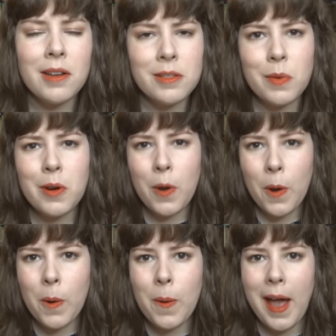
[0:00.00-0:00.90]
want to
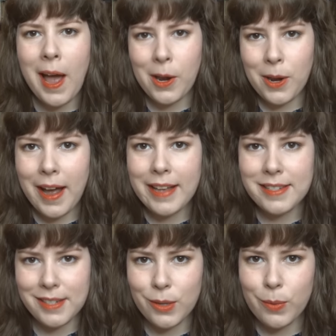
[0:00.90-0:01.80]
know how you
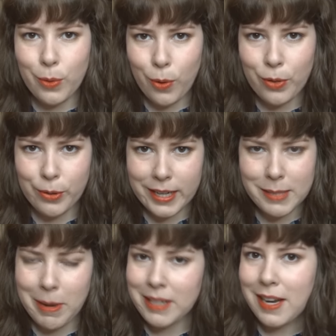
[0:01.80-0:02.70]
guys deal with author
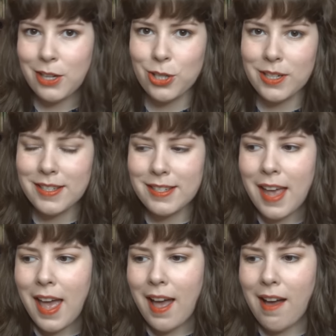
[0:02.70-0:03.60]
expectations,
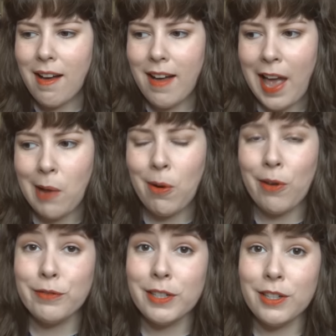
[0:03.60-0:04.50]
how
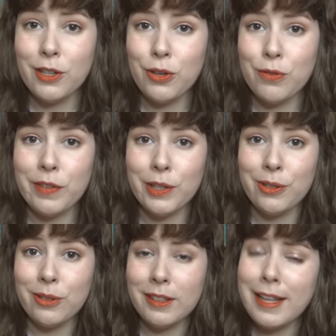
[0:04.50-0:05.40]
often you
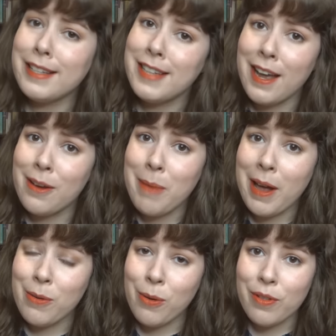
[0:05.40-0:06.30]
feel let down
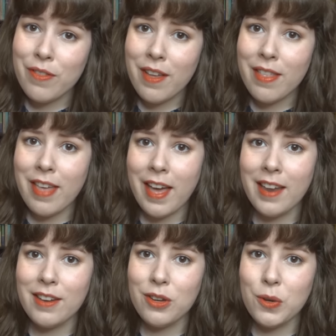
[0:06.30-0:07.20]
by an author
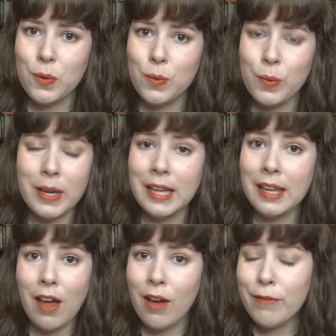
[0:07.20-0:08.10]
that you really
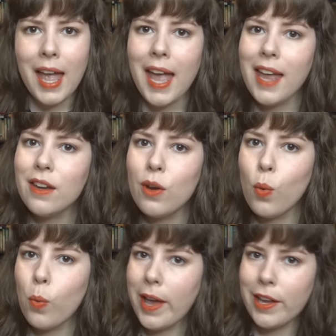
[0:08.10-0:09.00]
love, and
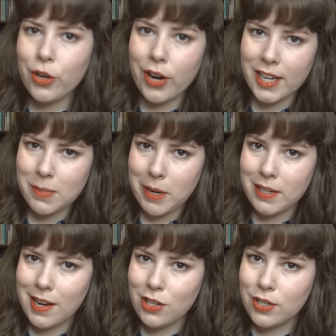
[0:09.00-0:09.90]
where your
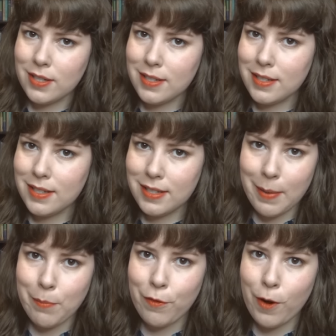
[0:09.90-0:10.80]
expectations
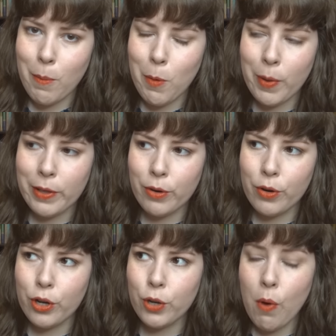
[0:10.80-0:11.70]
stem from, whether or
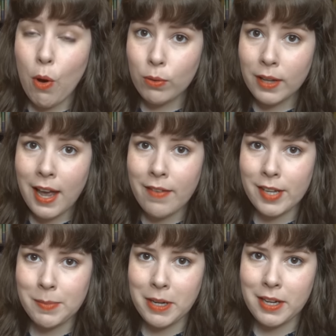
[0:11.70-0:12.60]
not you only have
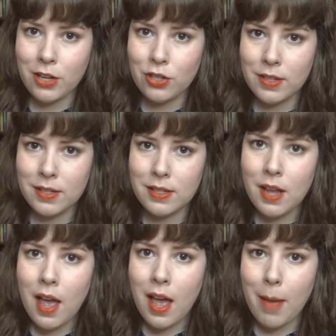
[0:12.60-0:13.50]
expectations
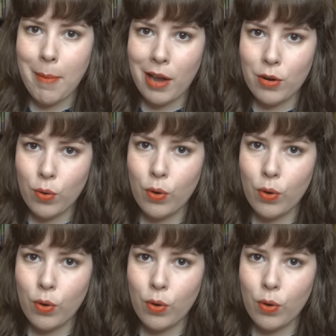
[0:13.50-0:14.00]
about an